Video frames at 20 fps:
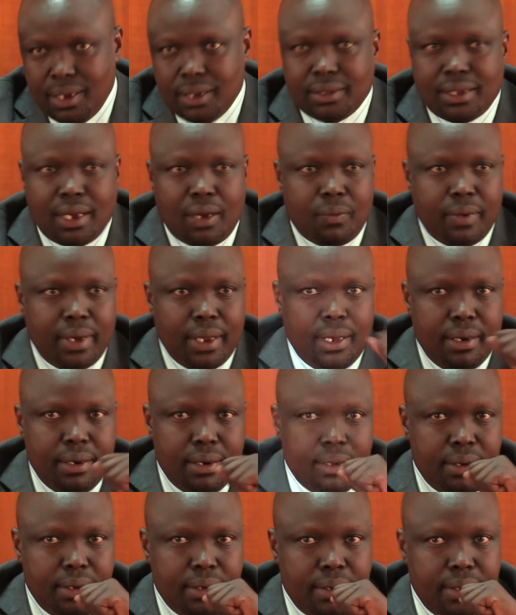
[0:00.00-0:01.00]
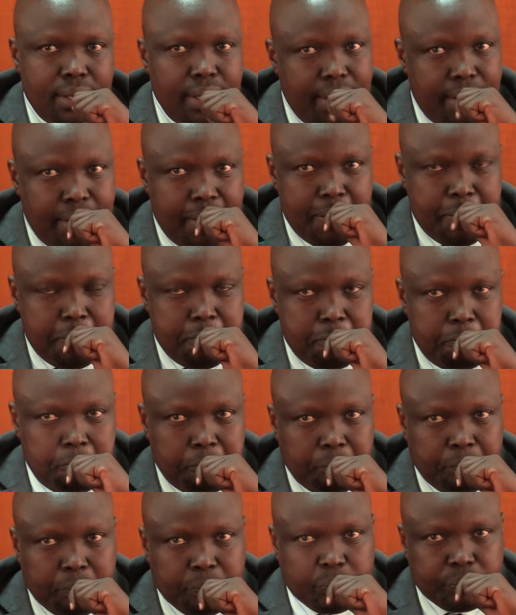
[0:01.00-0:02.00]
Takwel area.
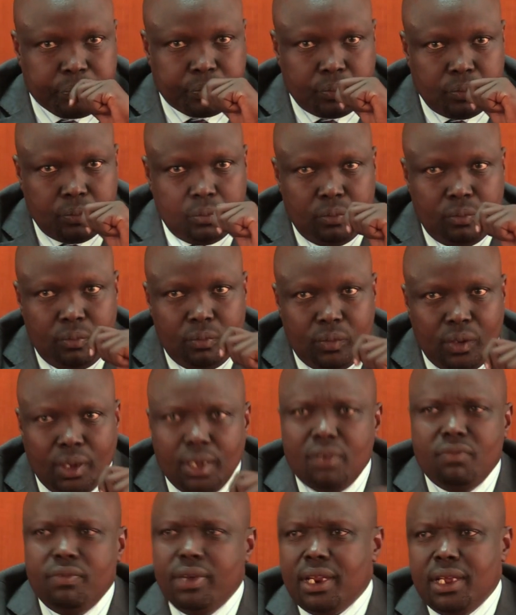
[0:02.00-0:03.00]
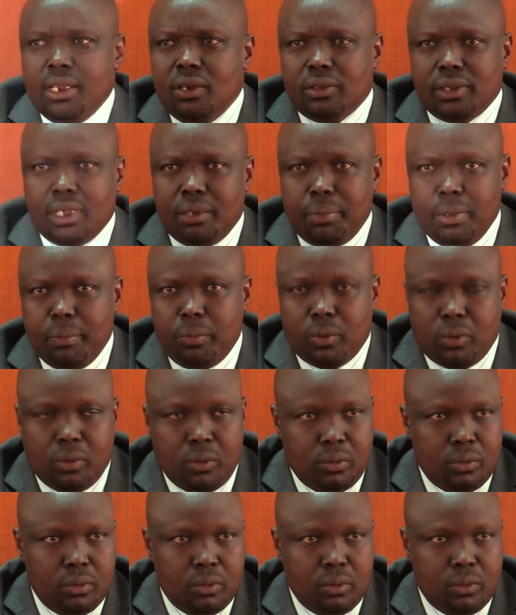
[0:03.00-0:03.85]
Very innocent people.